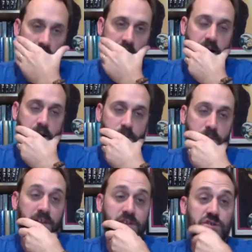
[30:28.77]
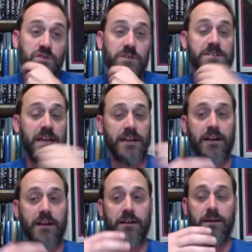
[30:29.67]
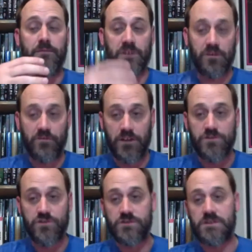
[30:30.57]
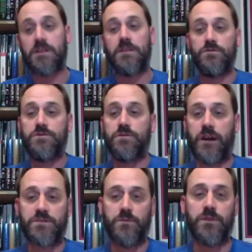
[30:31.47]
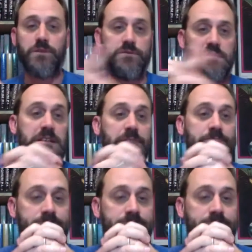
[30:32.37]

but they're certainly taking the Avengers in a new direction with a new team.